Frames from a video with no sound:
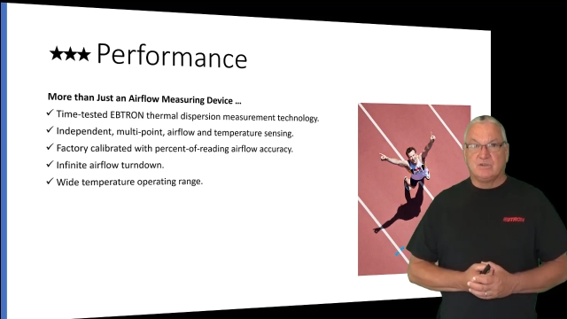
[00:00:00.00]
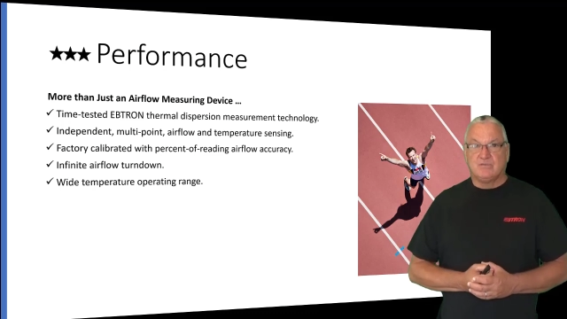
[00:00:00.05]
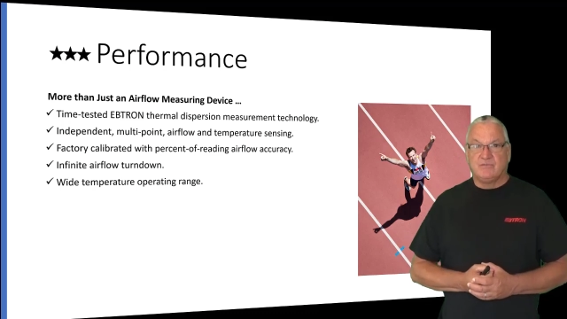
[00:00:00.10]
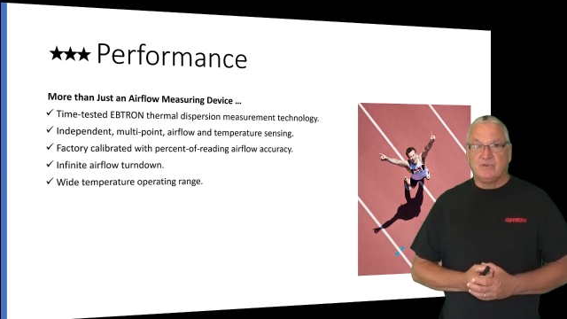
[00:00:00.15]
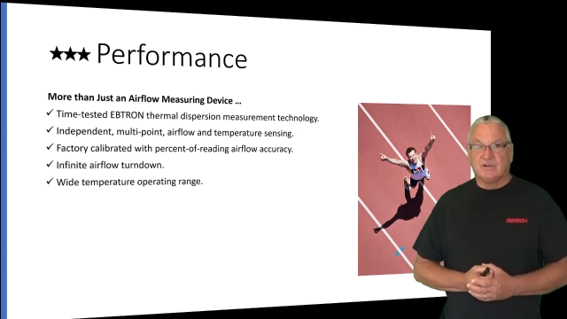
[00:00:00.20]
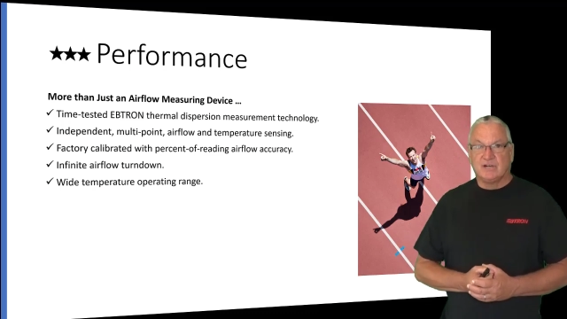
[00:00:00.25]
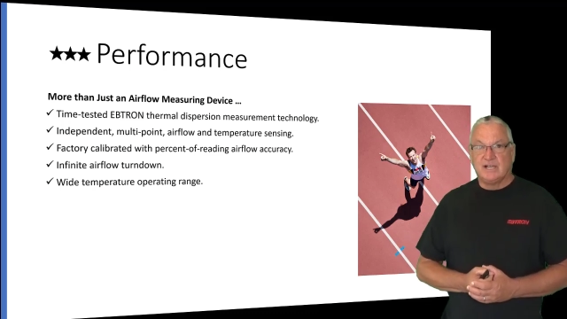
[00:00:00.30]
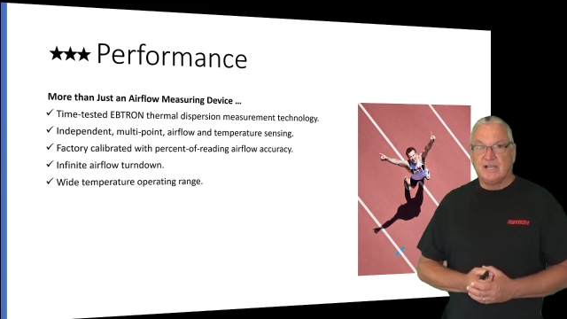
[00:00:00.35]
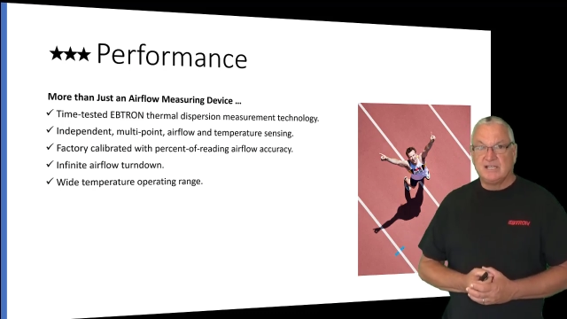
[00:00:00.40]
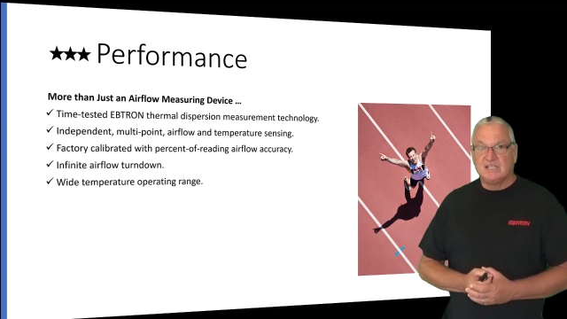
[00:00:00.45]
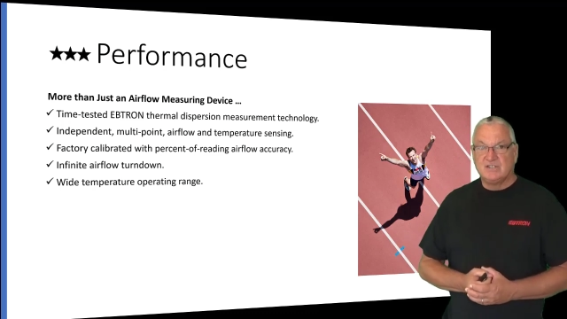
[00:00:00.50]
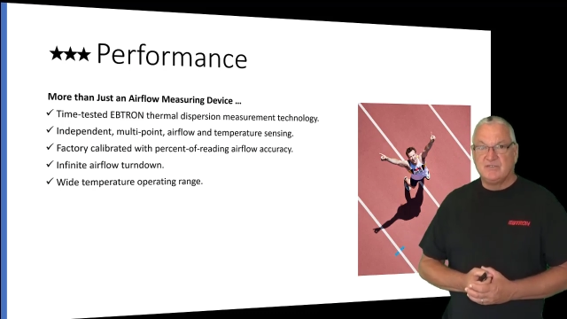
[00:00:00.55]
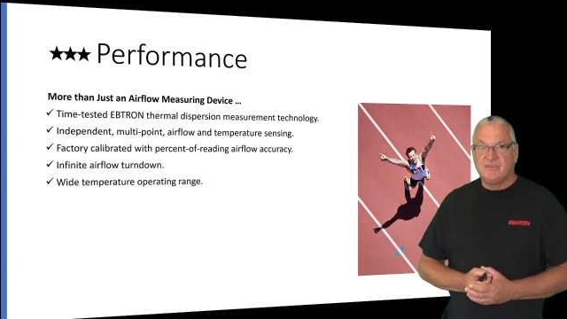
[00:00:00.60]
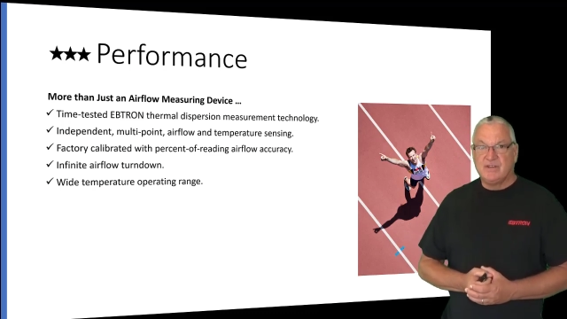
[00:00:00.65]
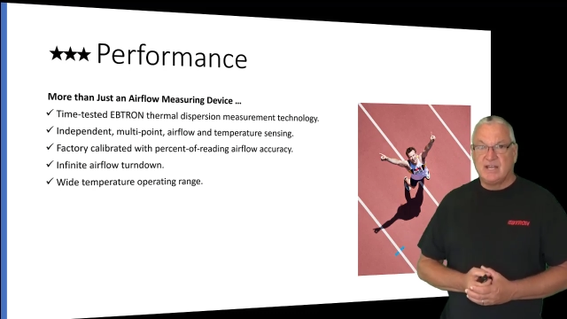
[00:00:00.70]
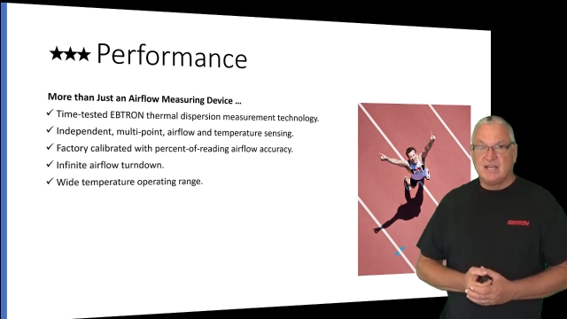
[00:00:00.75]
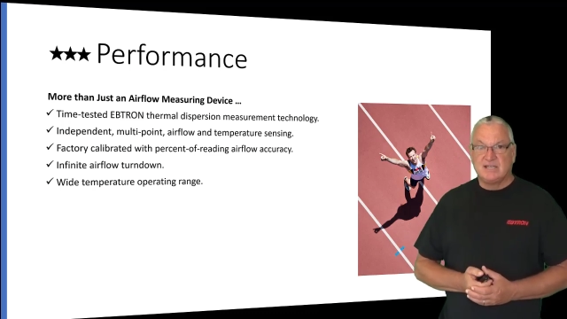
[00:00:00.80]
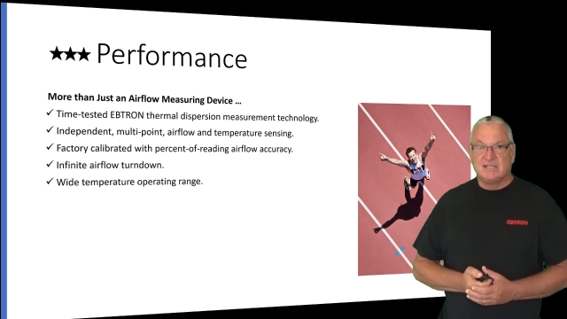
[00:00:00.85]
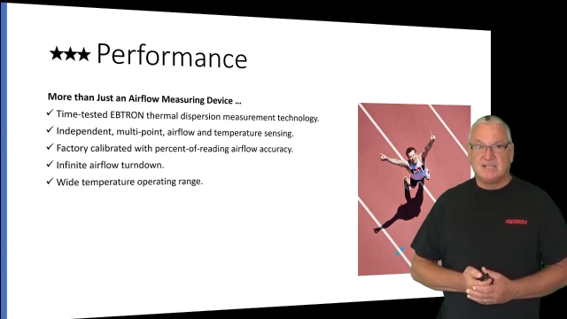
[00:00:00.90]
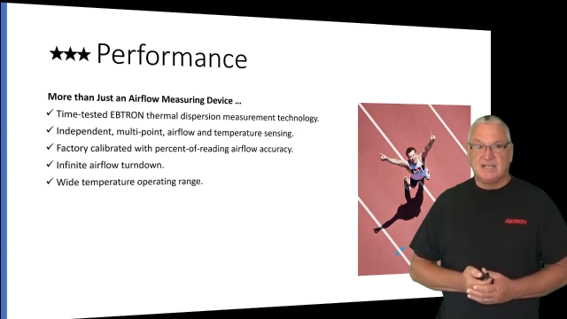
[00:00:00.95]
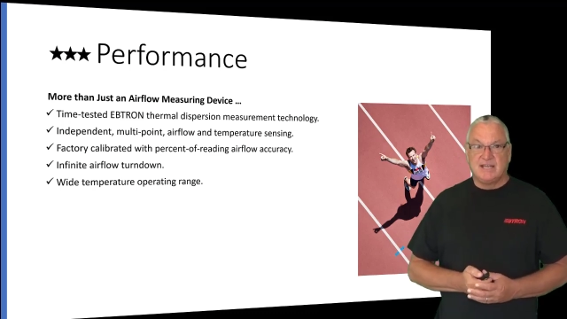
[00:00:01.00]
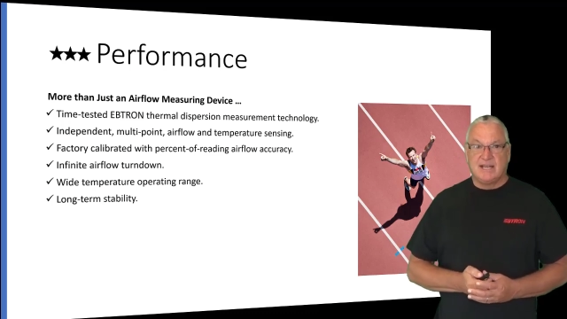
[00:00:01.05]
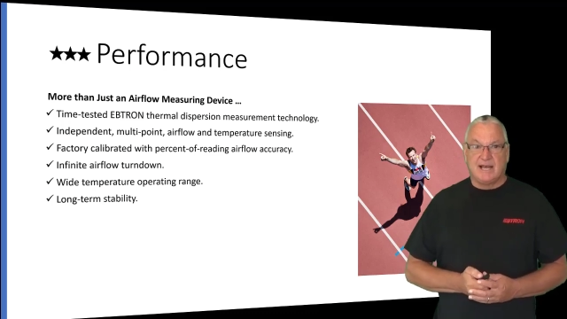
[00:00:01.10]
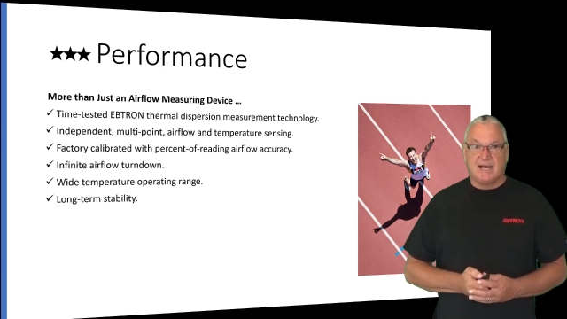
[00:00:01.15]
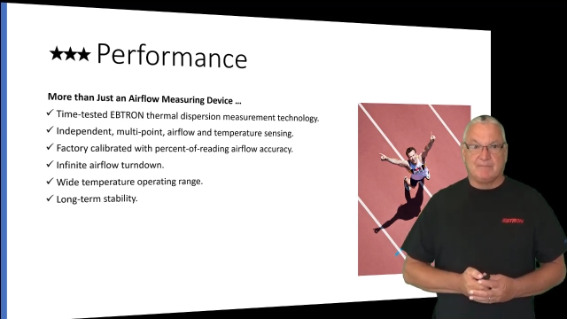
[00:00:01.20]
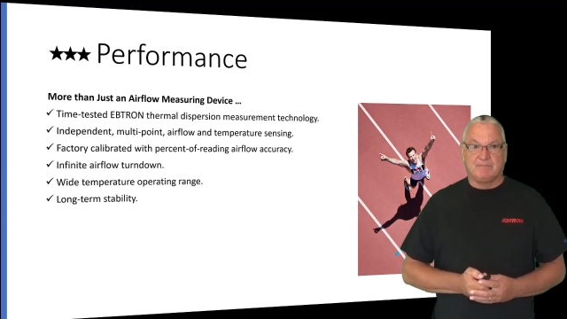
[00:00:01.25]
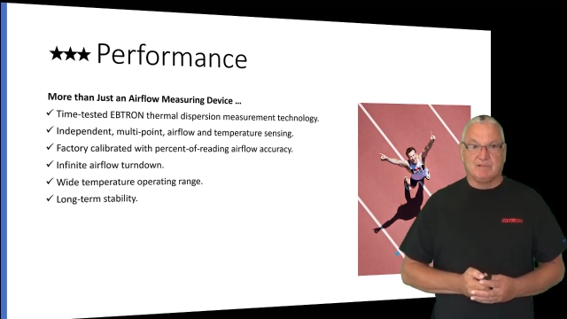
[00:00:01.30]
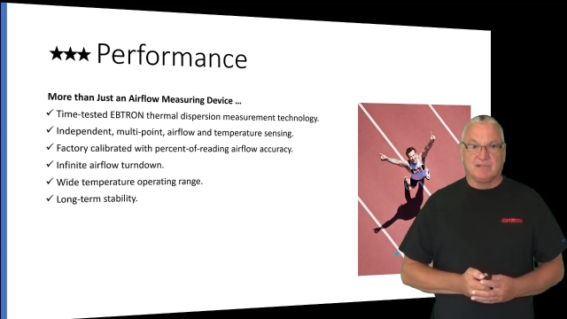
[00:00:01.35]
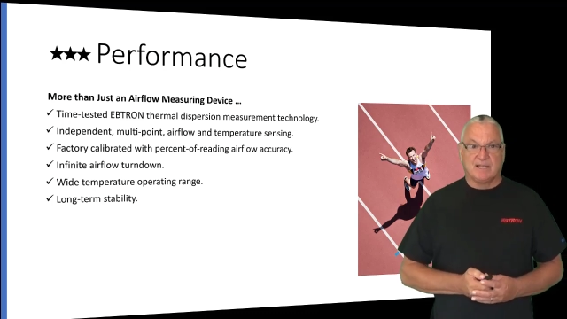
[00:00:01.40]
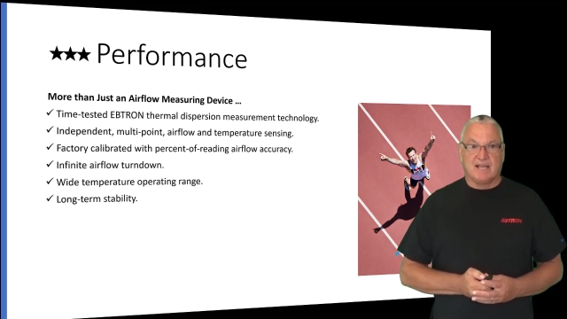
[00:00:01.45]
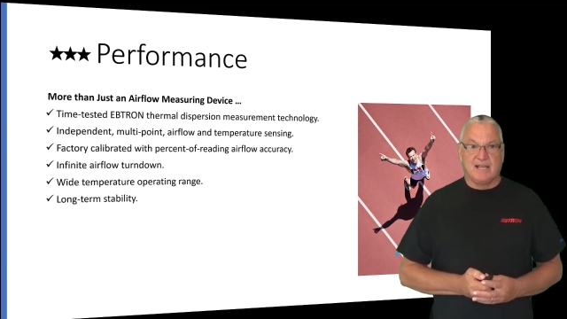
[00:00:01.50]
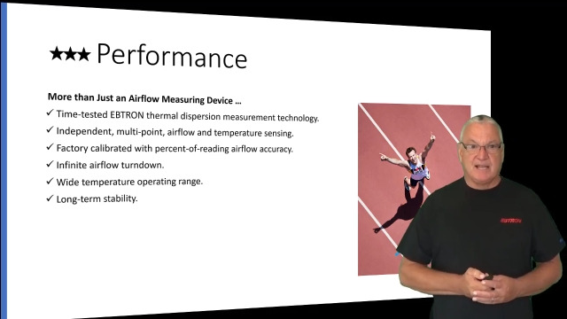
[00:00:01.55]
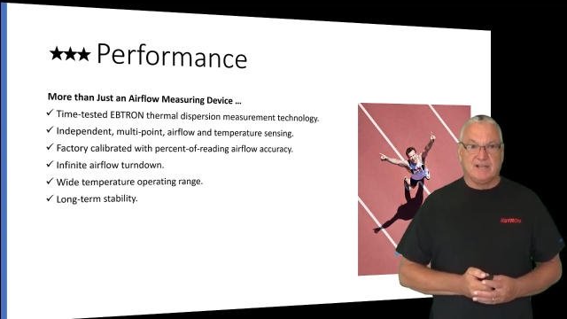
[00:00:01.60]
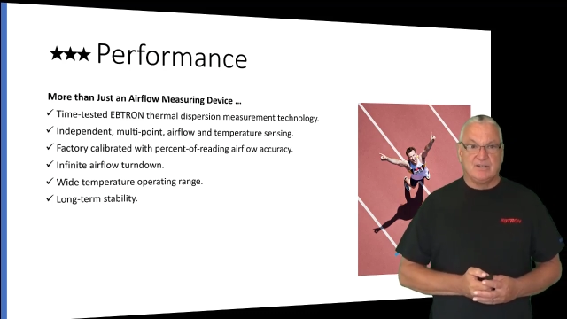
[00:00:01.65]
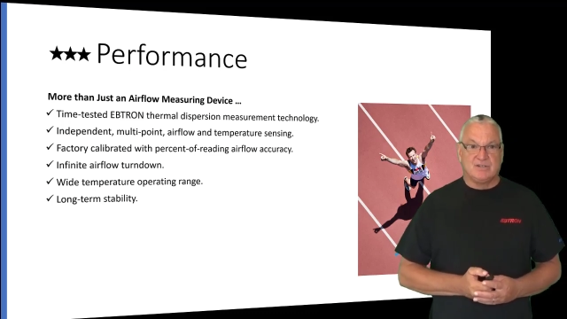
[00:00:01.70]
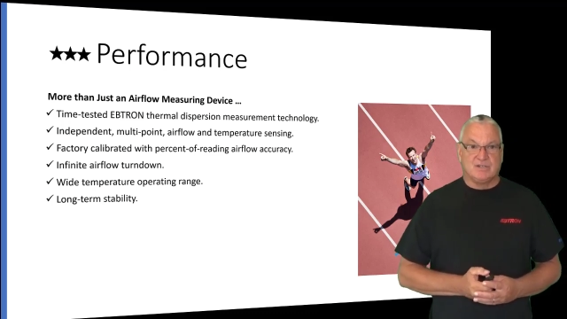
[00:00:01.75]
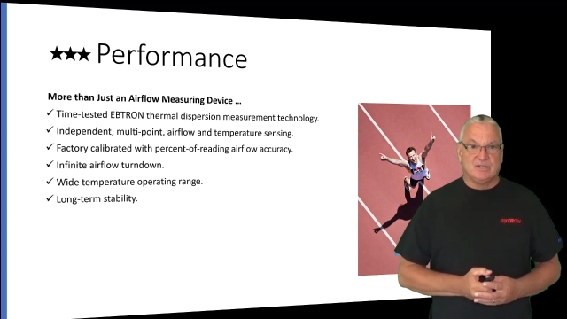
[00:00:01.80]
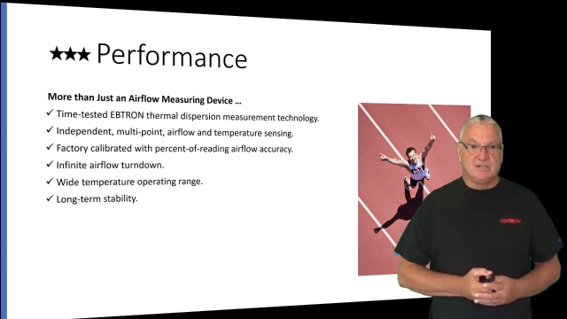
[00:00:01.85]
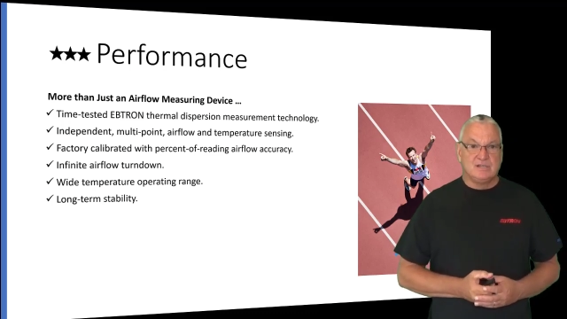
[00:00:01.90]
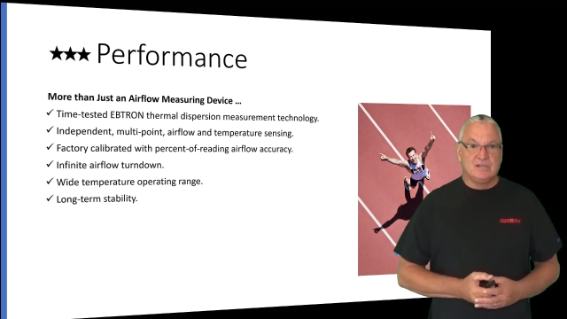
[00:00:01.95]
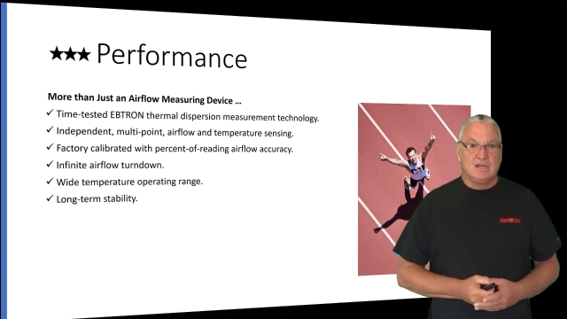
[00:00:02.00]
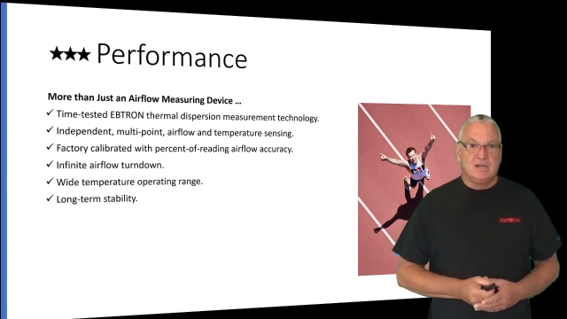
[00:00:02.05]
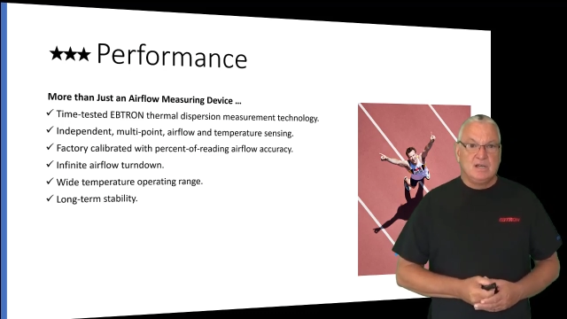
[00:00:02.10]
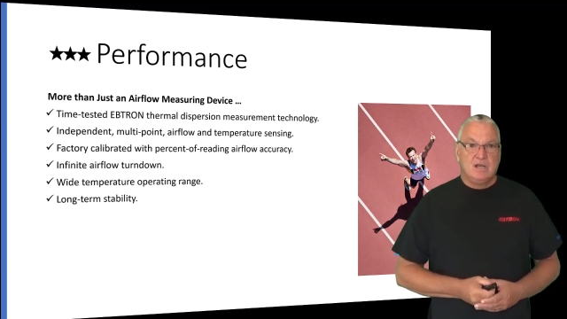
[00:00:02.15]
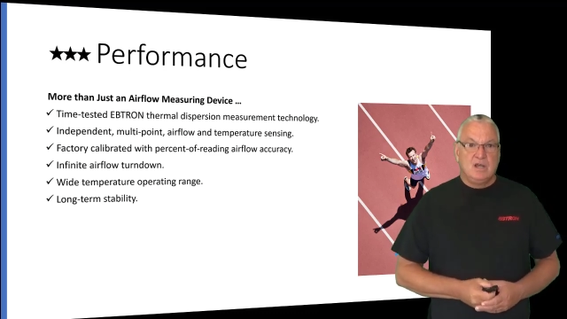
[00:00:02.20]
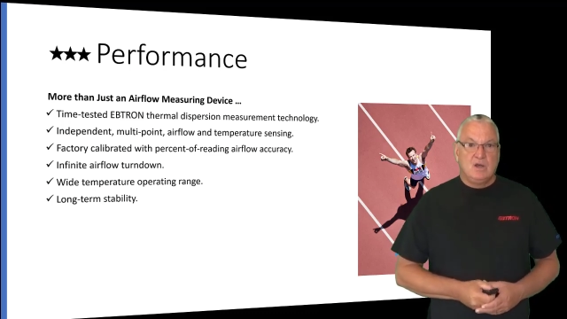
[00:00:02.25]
of your HVAC applications.